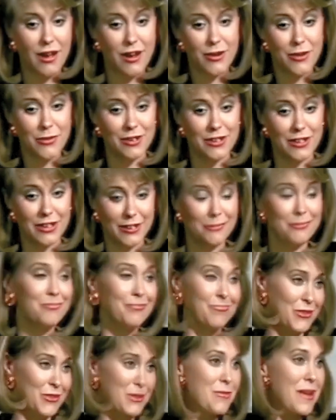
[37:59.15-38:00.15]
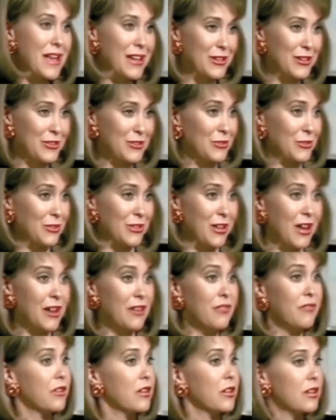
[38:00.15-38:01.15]
Irony. The man in your
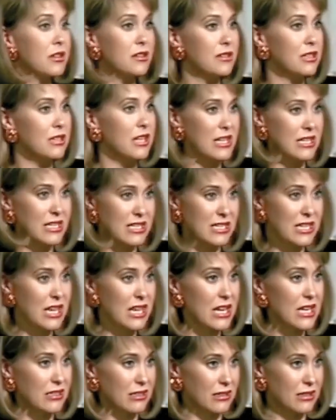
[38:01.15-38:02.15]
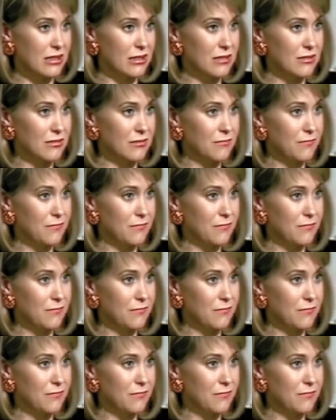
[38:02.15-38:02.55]
life can't stand it.